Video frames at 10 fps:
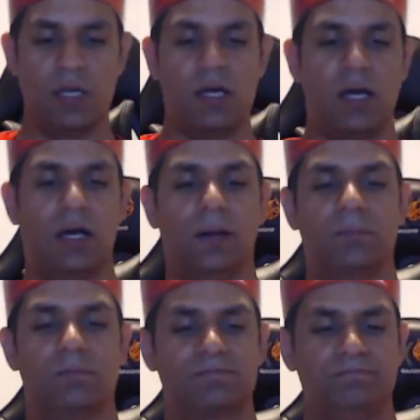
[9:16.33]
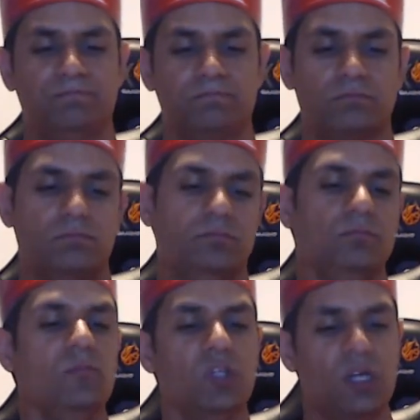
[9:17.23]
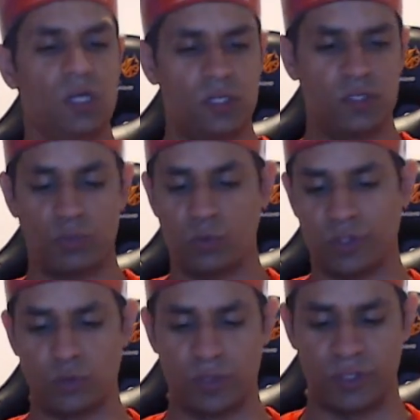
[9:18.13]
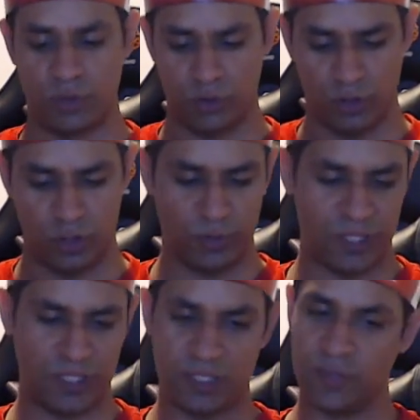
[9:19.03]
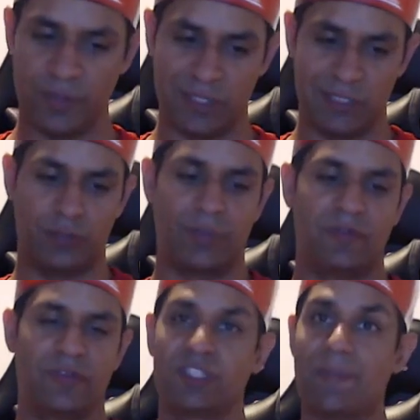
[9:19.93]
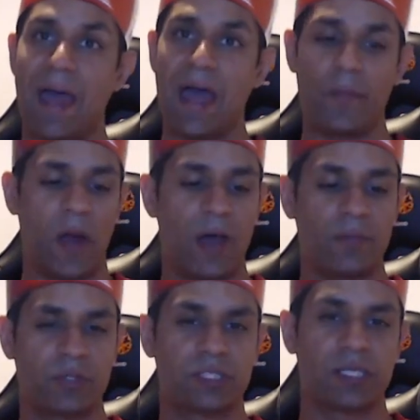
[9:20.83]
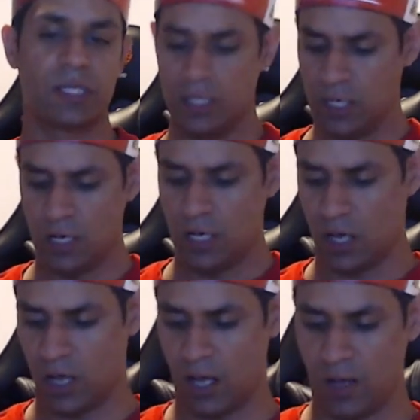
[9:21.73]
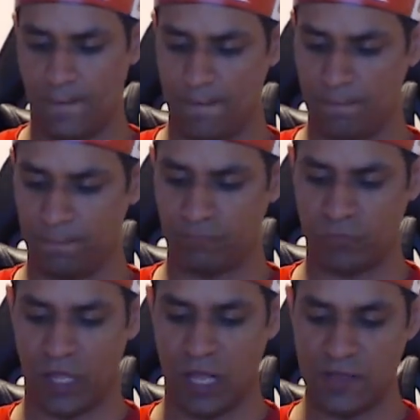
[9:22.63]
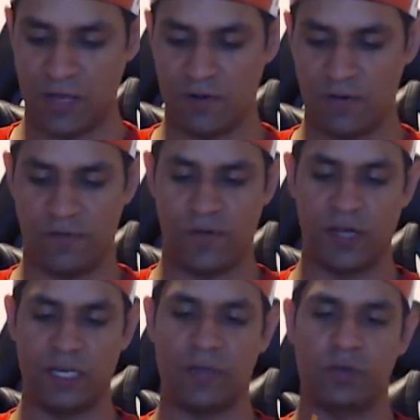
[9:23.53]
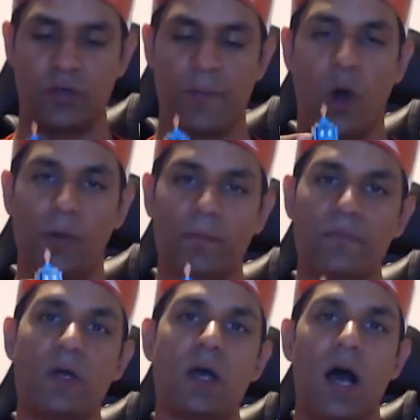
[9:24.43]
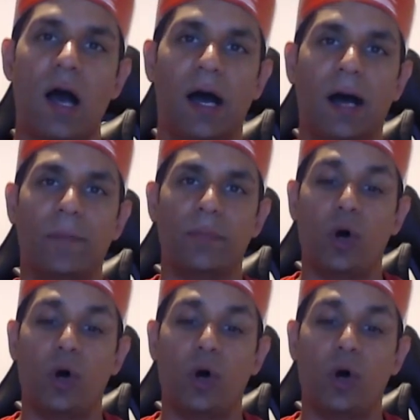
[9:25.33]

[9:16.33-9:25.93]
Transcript: So I'm not quite sure what I'm going to do with this, to keep it as a little bit of a spare, perhaps. And then finally here we've got Bomb. And